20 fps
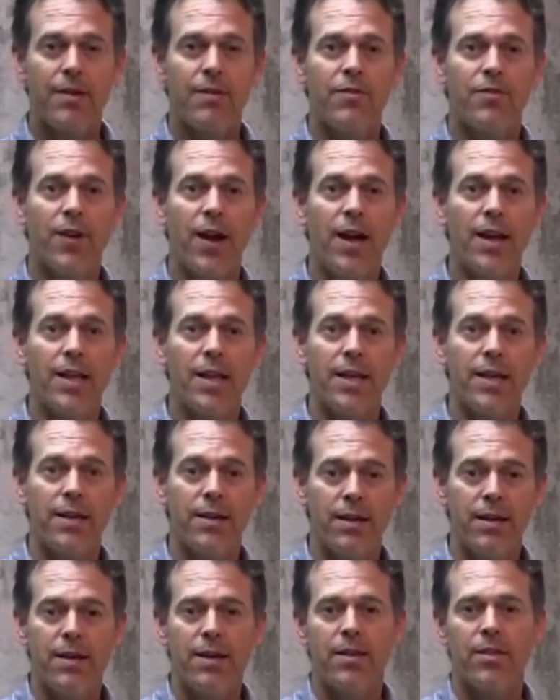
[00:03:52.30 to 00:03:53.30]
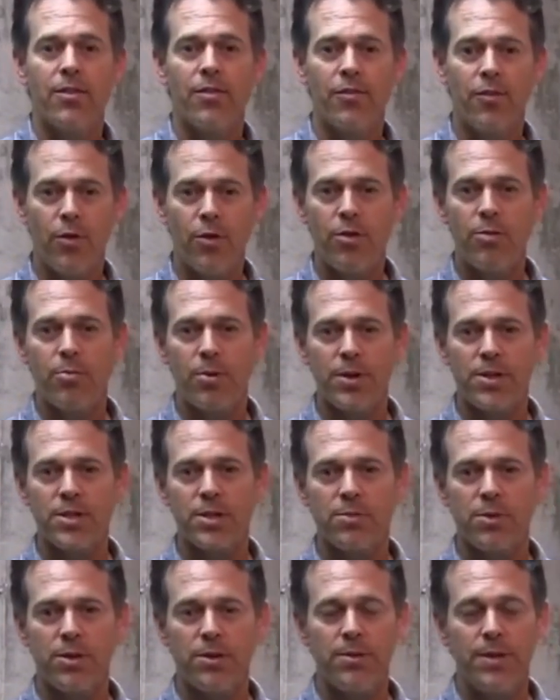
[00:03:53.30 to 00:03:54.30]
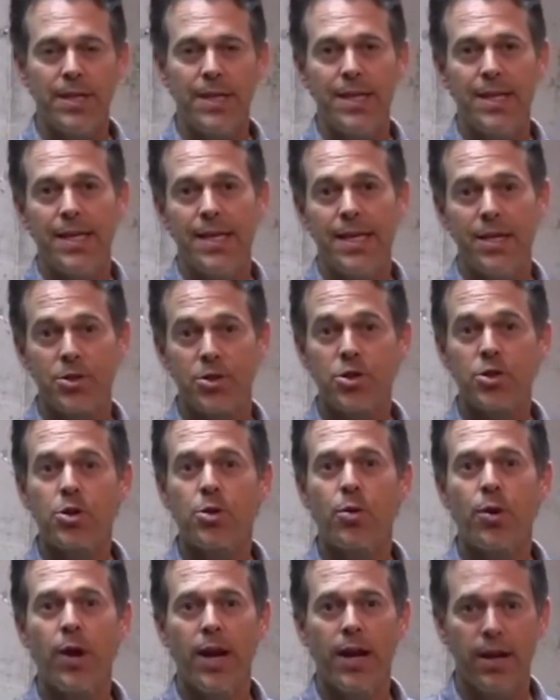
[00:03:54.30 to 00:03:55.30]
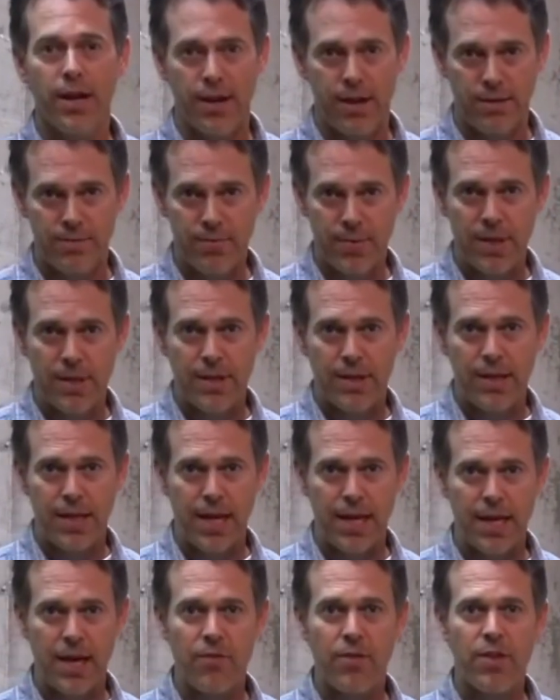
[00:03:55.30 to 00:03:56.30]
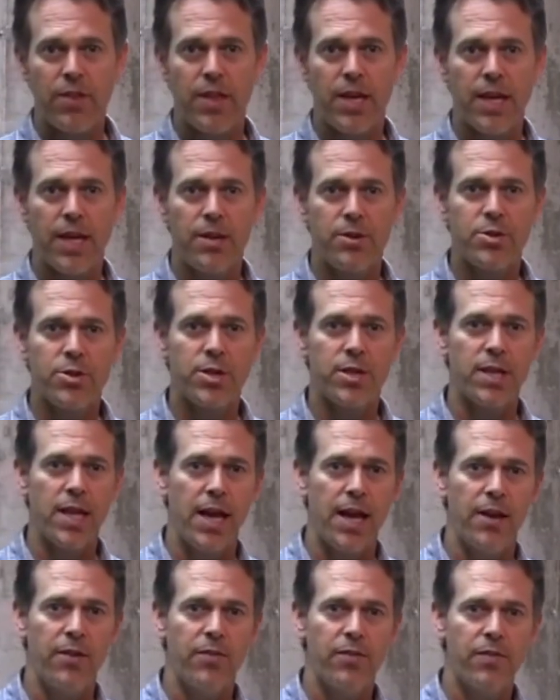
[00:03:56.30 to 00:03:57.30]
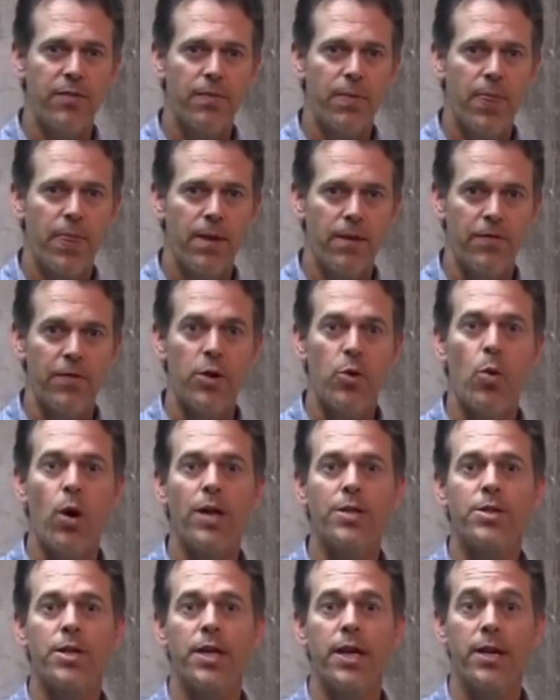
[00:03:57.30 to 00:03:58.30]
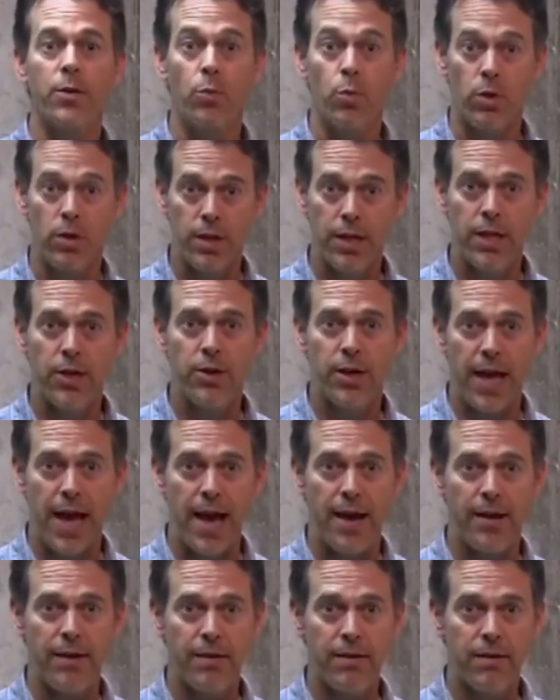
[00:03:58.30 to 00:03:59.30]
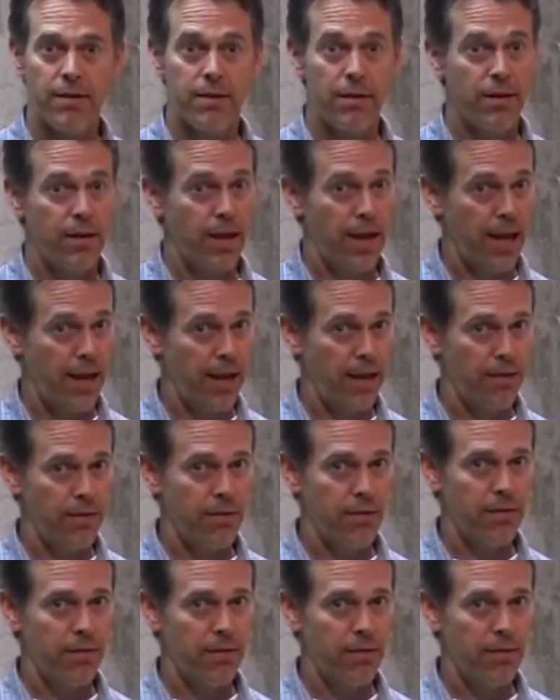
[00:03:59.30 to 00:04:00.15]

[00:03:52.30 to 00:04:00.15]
Finally, the 4th principle is training. Like everything else in life, if you want to get really good at it, and